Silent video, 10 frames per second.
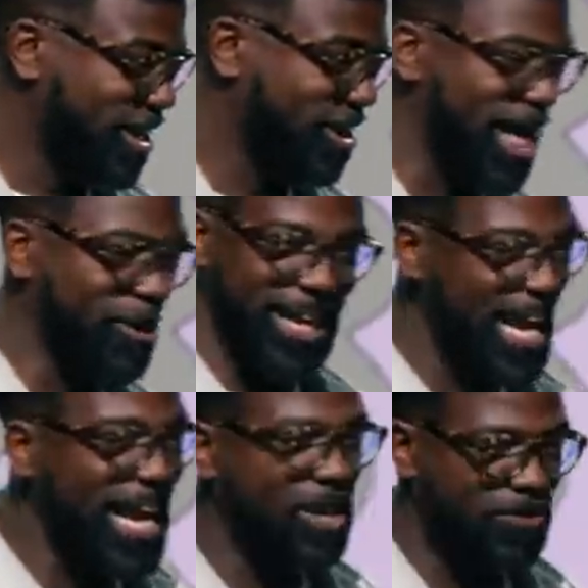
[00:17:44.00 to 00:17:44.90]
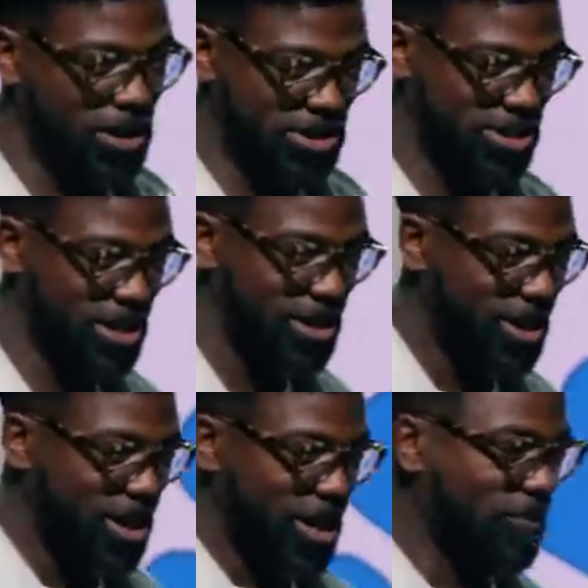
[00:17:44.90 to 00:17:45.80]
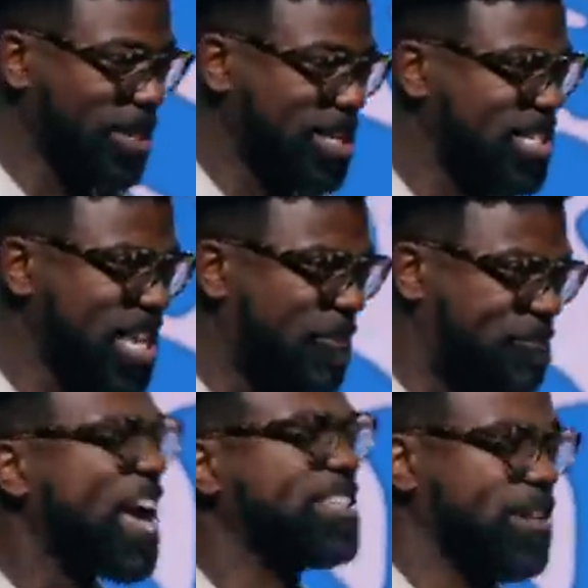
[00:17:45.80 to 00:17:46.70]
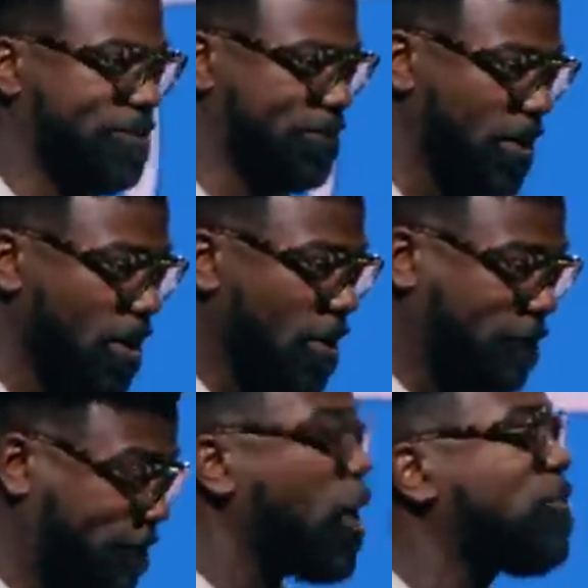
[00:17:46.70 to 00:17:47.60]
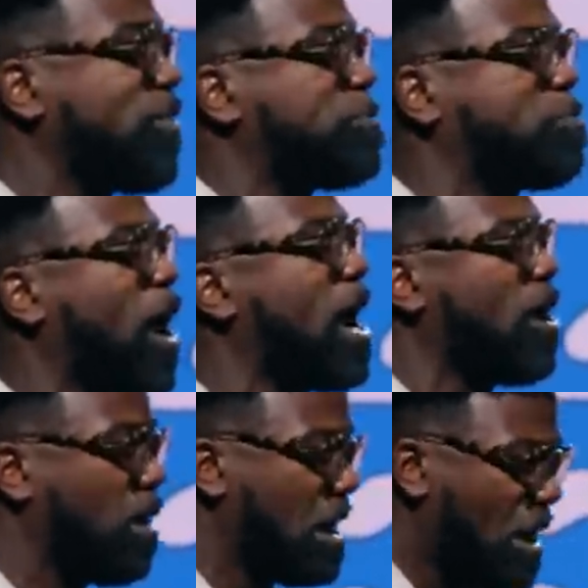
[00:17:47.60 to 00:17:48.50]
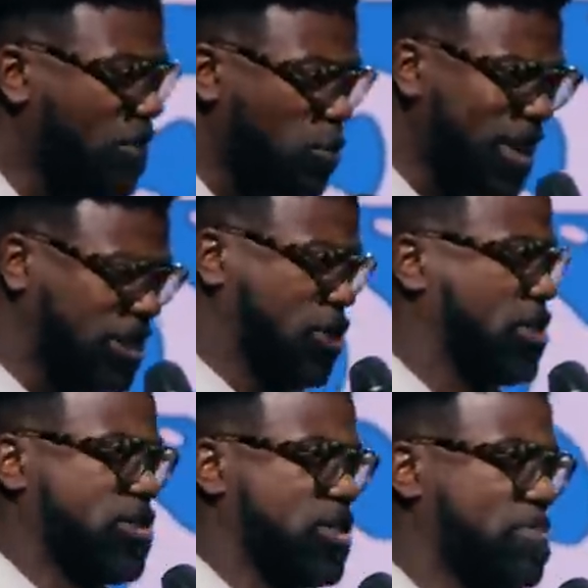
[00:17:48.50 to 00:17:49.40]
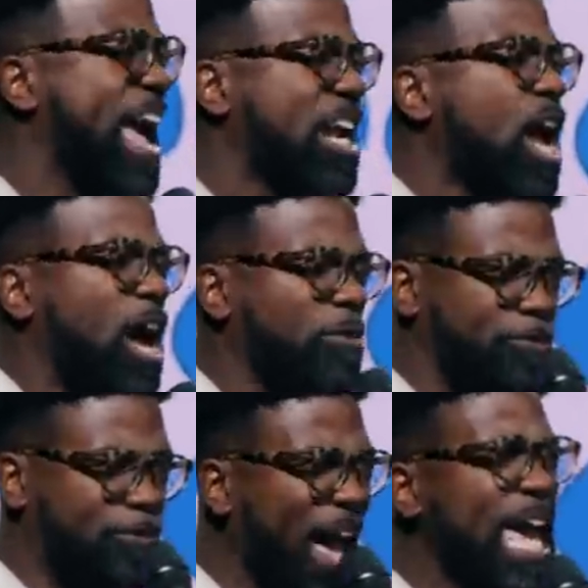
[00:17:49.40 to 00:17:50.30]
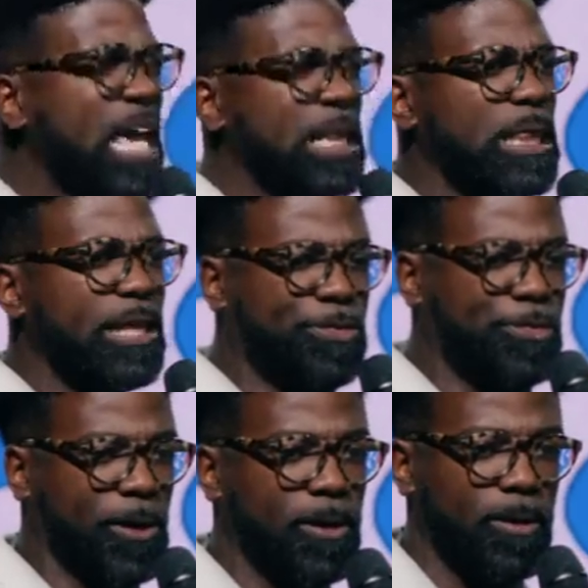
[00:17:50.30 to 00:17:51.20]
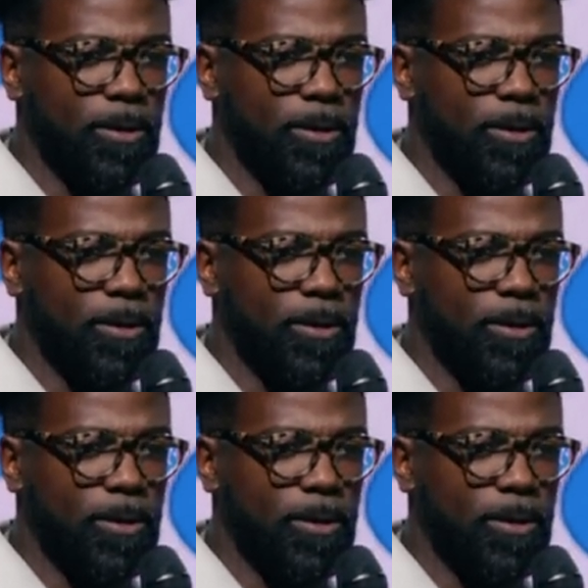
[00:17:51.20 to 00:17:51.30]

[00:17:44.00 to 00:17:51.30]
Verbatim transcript: You're like, wait, that ain't the verse. The verse says, the effective, fervent prayer of a righteous man availeth.